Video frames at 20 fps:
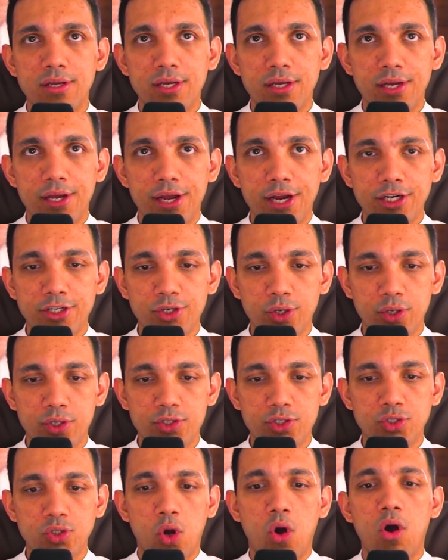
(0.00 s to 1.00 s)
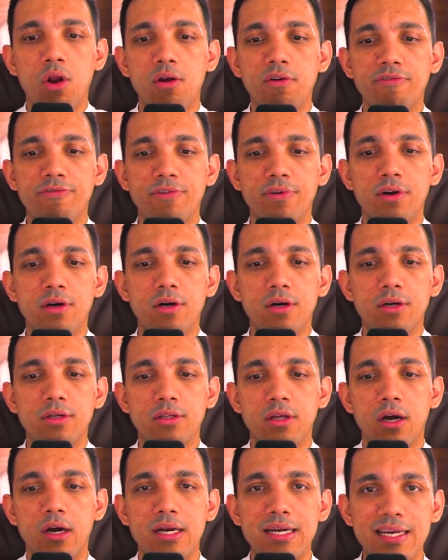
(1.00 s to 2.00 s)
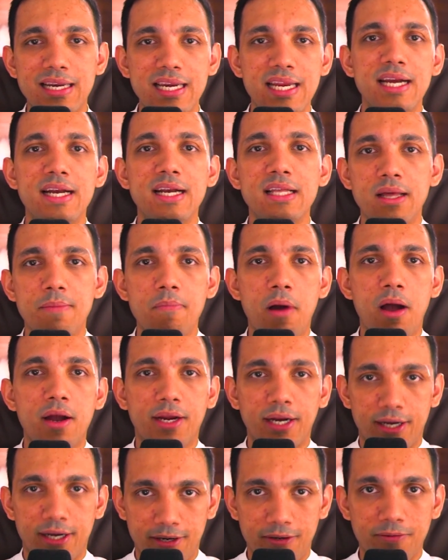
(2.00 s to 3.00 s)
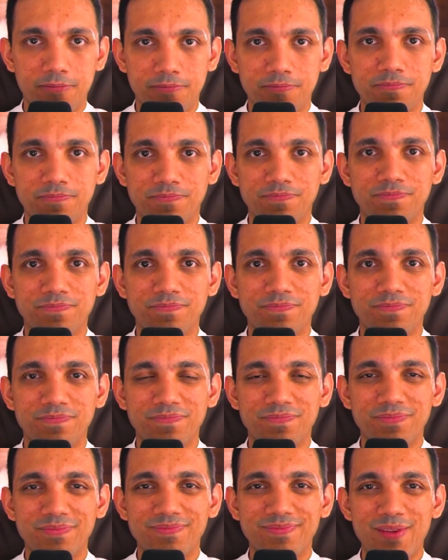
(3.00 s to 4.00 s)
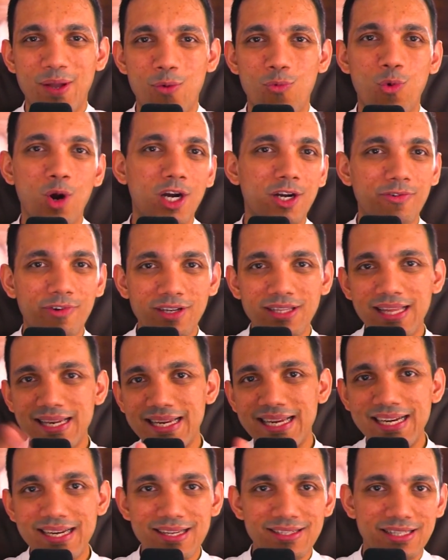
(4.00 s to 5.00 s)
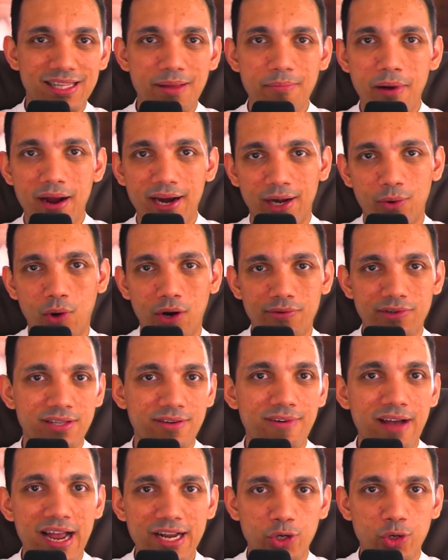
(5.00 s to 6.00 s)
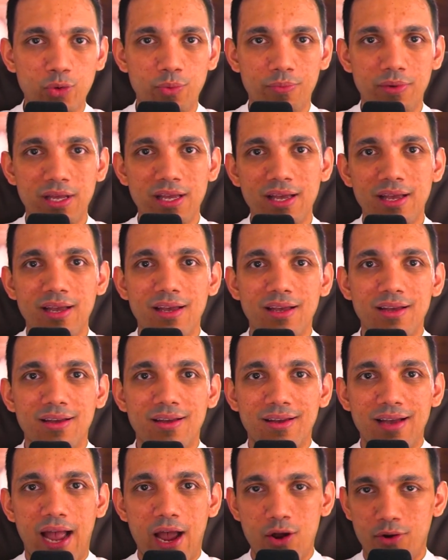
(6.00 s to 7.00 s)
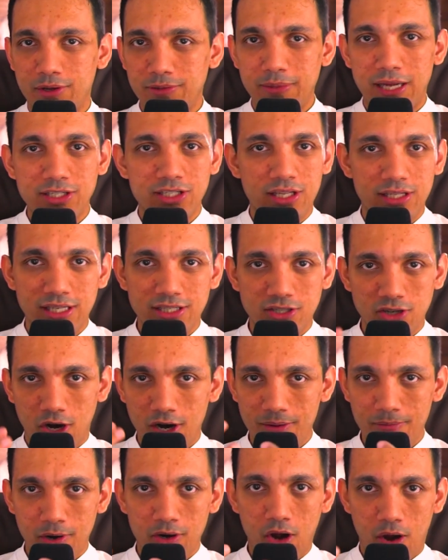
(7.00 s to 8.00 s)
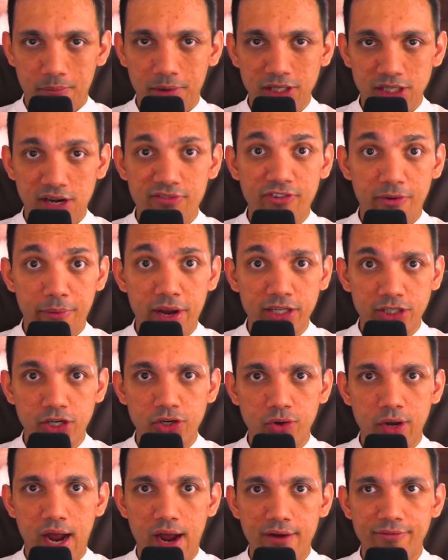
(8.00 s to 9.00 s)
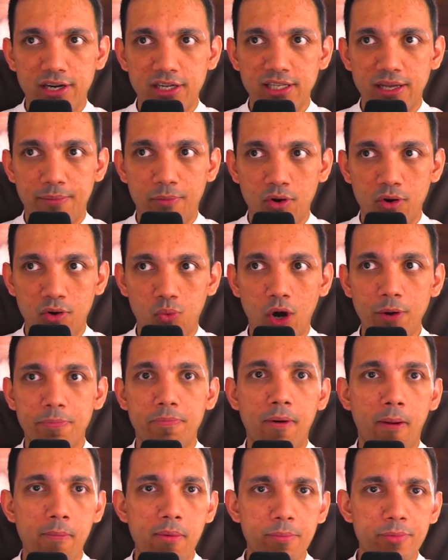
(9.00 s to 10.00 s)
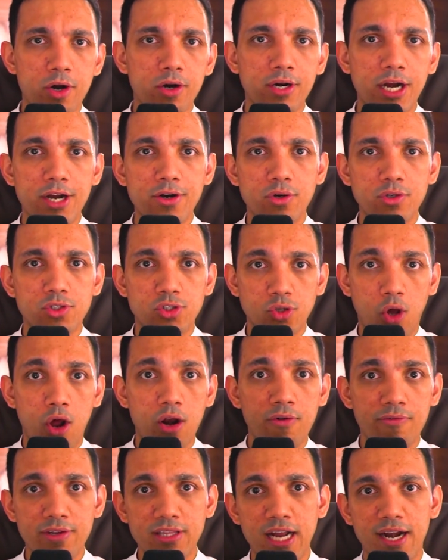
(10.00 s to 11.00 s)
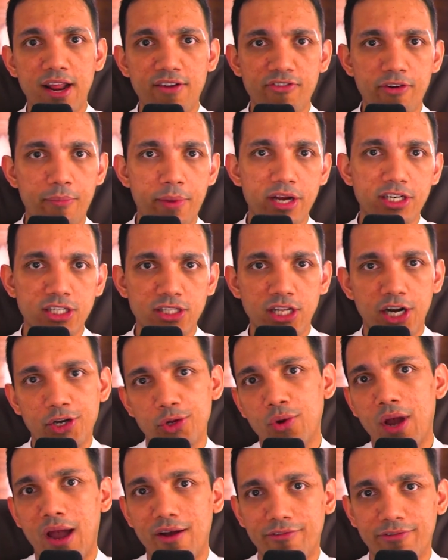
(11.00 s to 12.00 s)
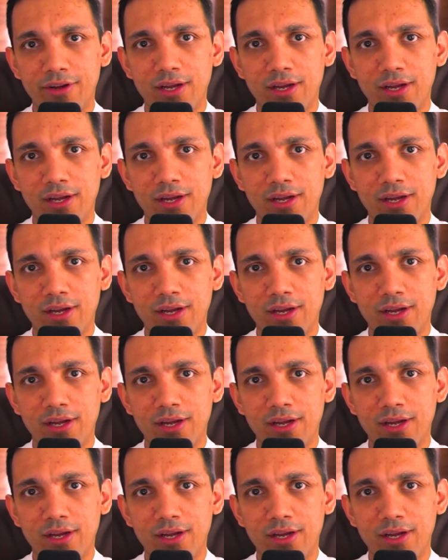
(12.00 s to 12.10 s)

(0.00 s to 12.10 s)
it should solve a need in the market. Whatever the need is in the market, what was the vacuum? I always mention this. It's not about how much information you have. It is about what problem you're trying to solve with that information that you have.